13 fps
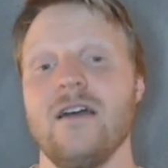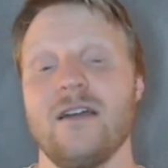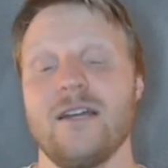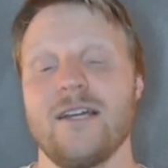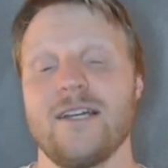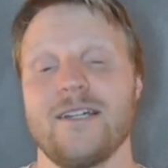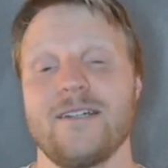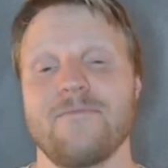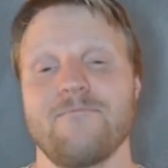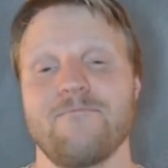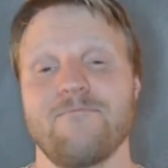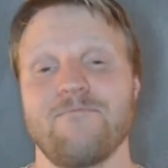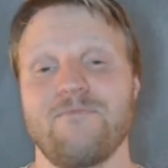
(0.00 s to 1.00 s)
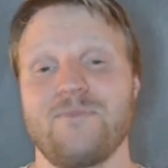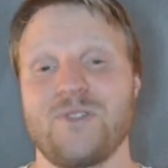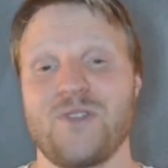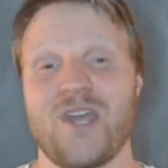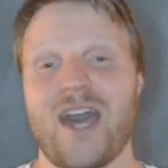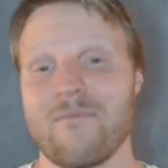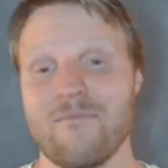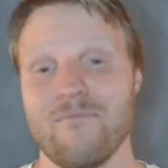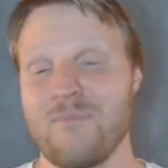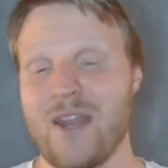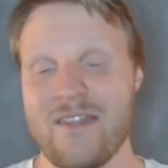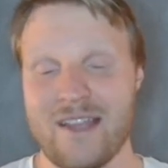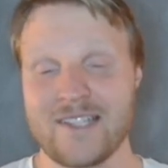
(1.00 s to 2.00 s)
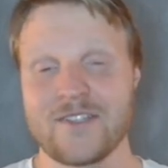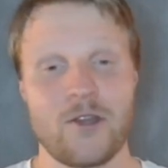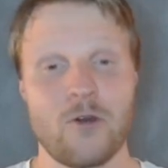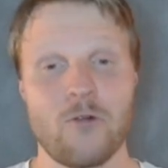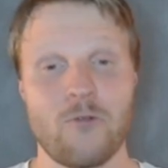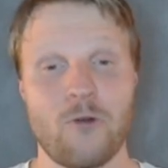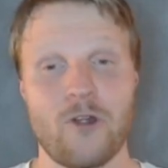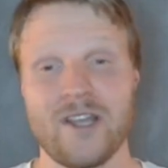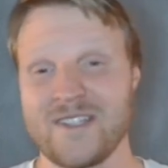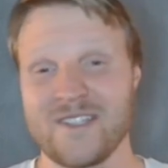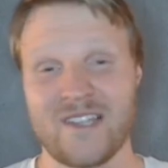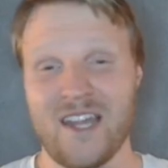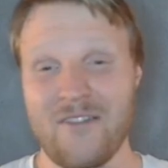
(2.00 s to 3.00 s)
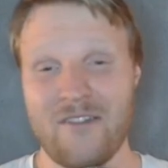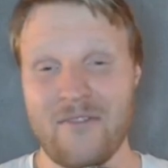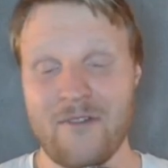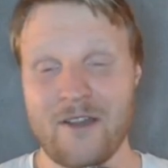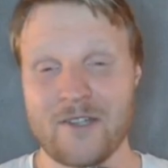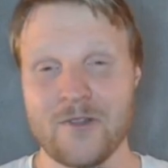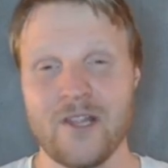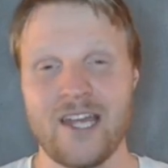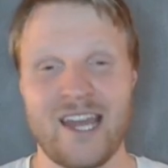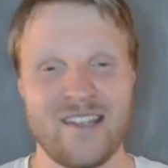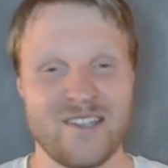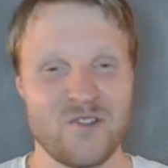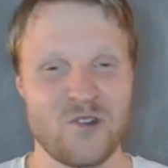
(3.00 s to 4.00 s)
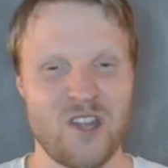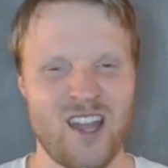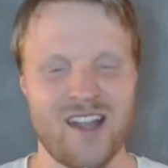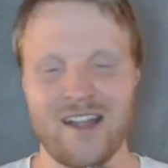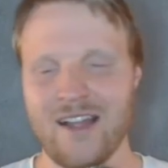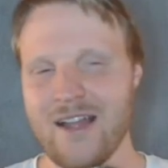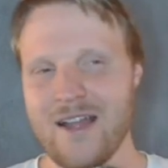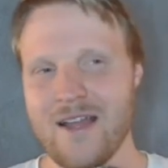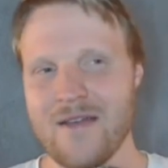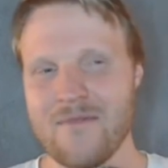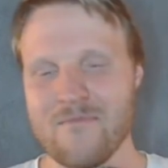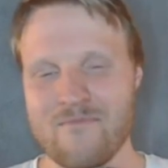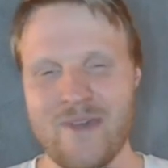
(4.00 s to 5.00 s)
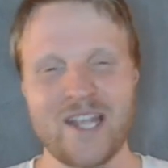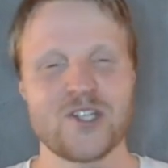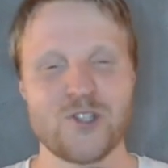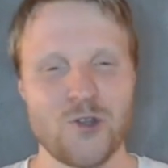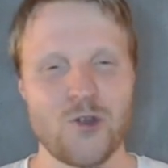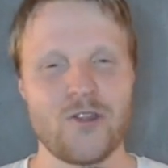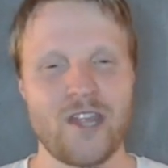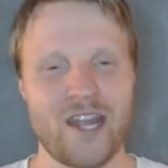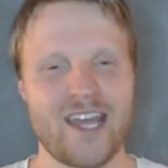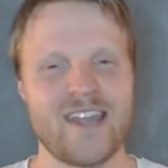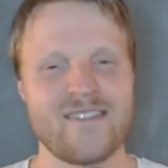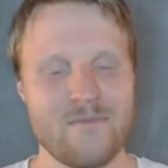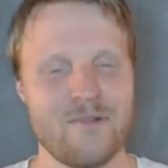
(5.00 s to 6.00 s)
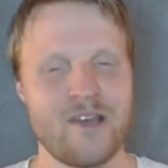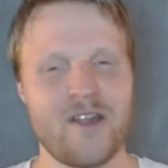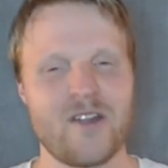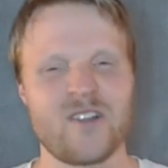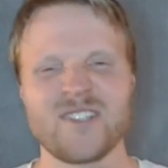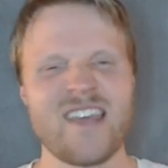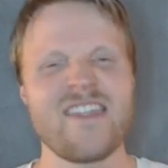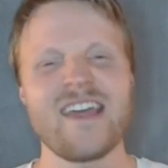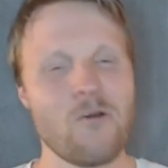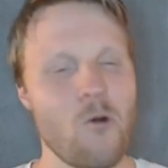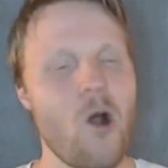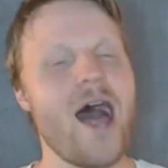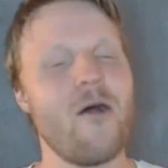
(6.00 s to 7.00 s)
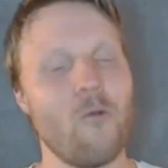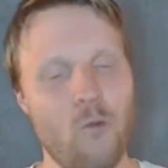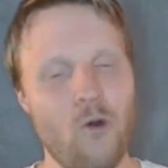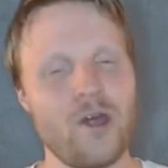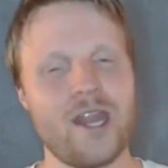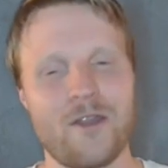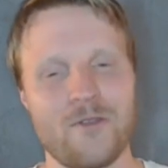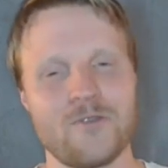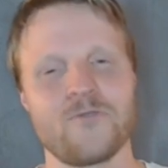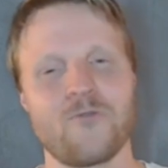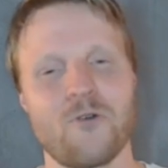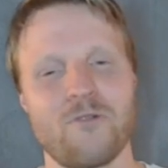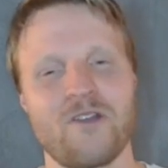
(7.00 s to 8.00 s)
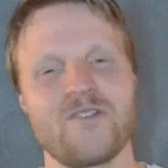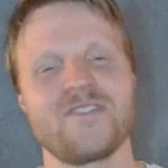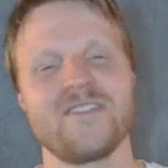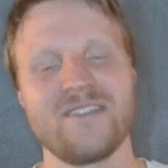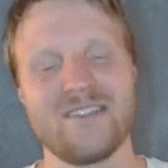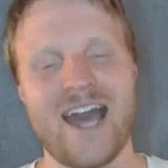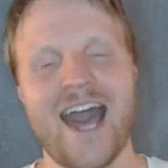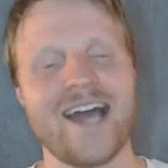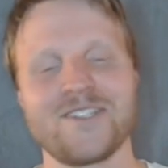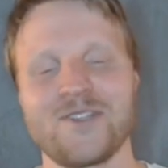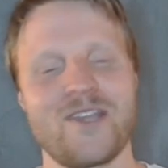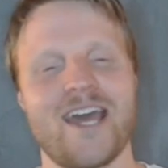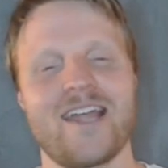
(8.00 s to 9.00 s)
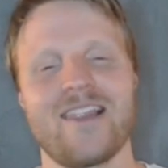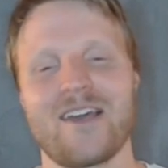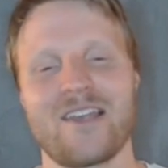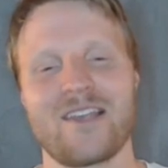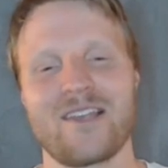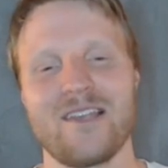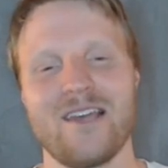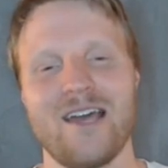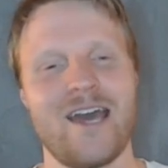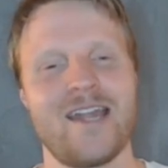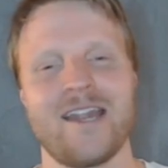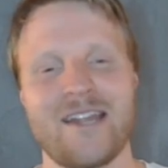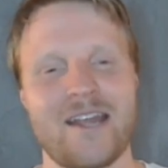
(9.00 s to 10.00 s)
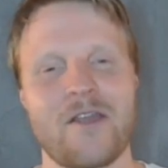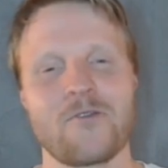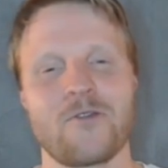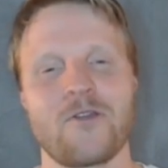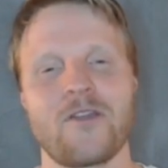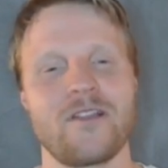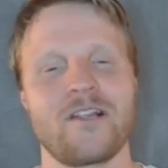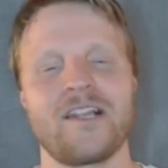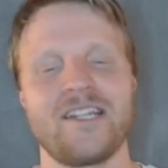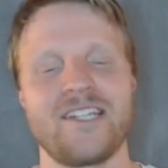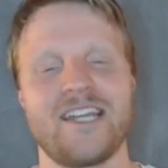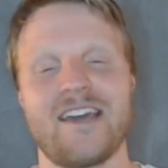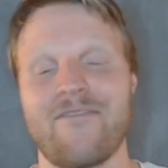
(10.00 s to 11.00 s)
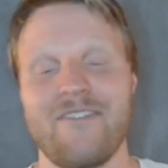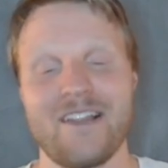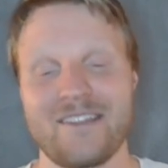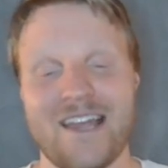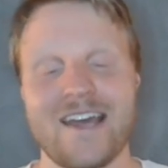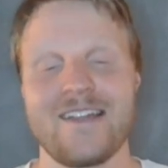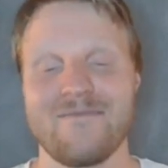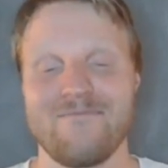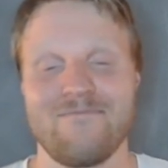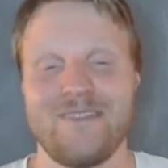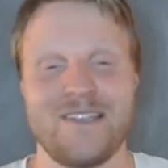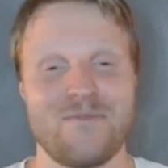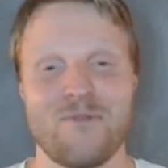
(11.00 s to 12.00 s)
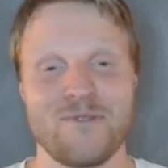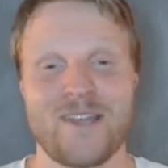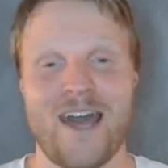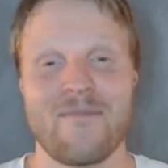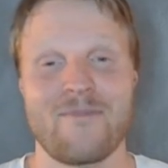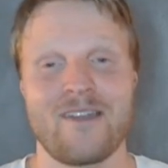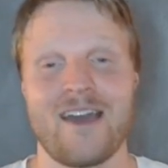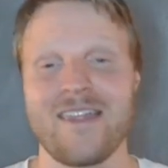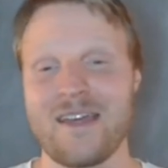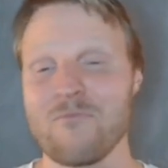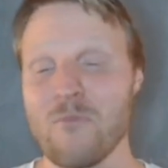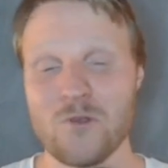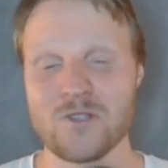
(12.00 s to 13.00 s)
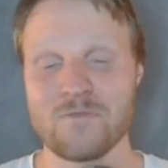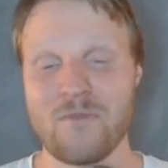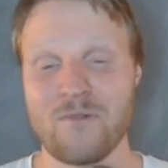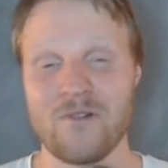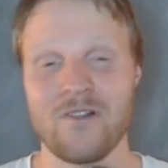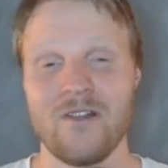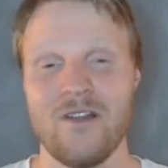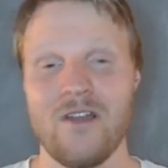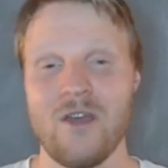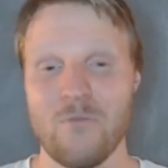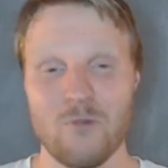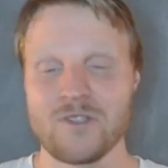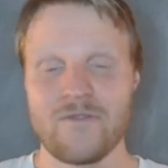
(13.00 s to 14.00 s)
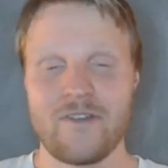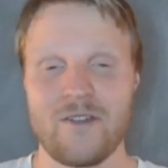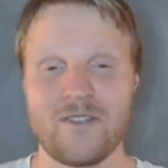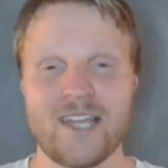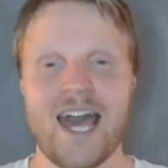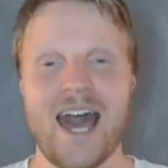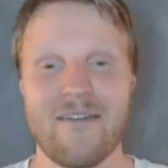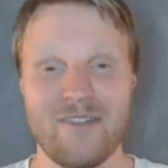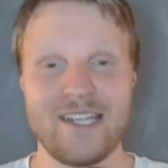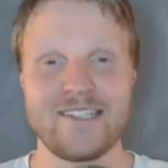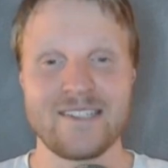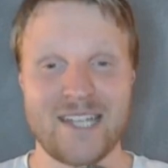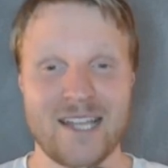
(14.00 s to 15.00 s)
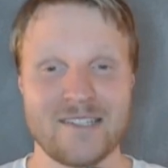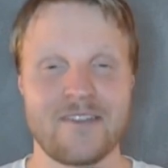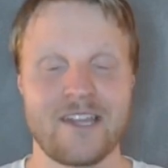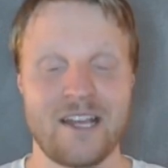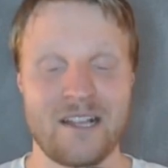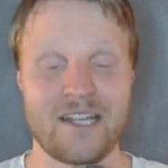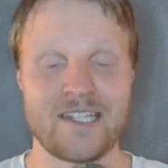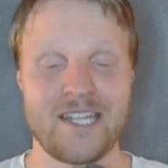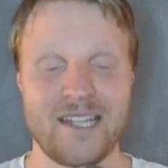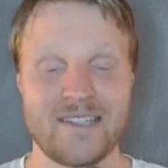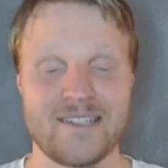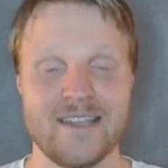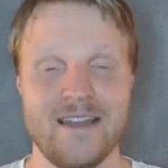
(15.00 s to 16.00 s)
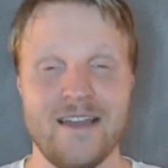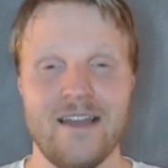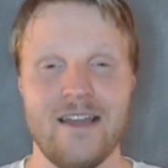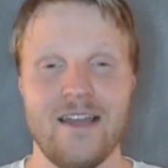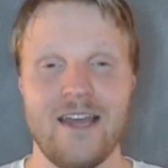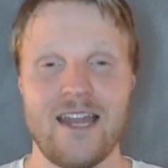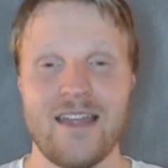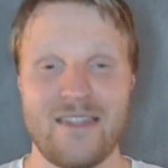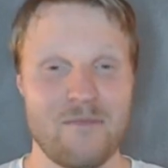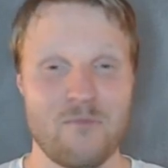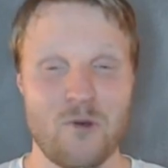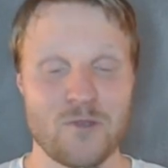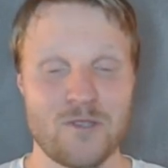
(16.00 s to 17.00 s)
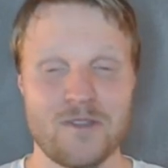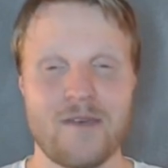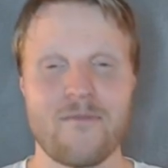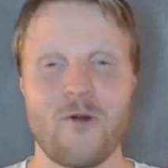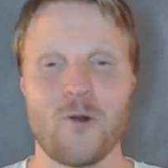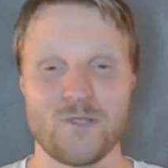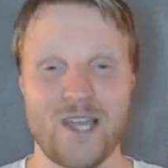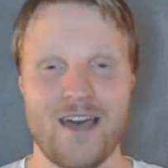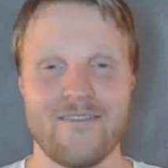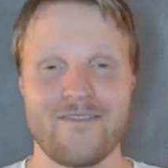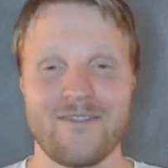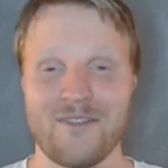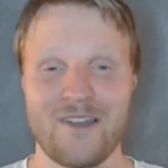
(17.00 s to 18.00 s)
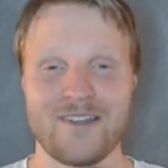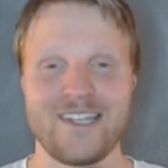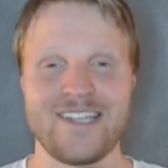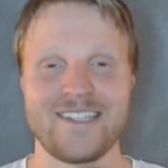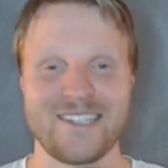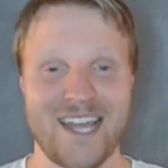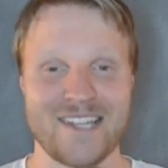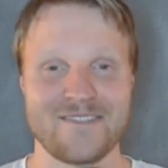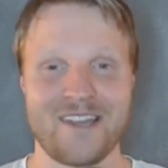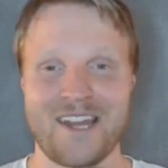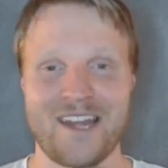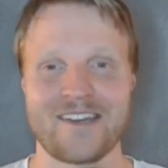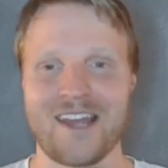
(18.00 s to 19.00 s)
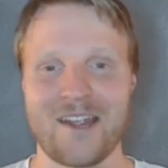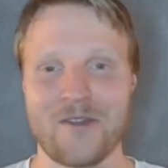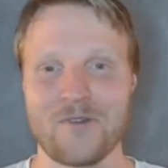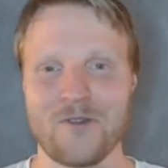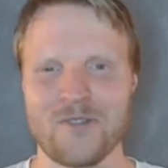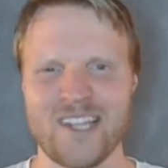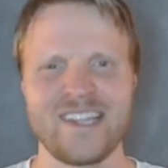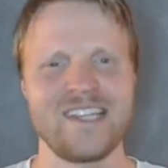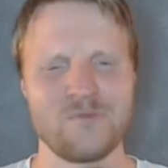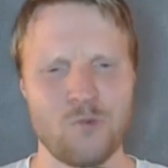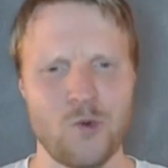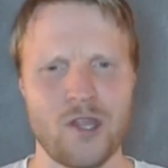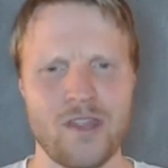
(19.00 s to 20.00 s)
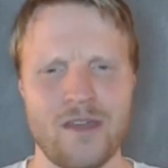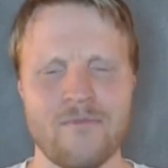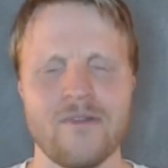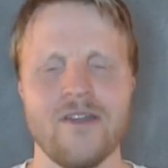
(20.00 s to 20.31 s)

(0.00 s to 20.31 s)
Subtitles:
So yeah, but I think starting all 4 is kind of a differential, and I sort of make sure that I get the player, because I think 1 out of those 4 players has to get like an attacking return and a clean sheet. I feel like that is supposed to happen. I think most defenders have a decent chance of getting clean sheets, and I think most of them also have a decent chance of getting attacking returns, at least 1 of them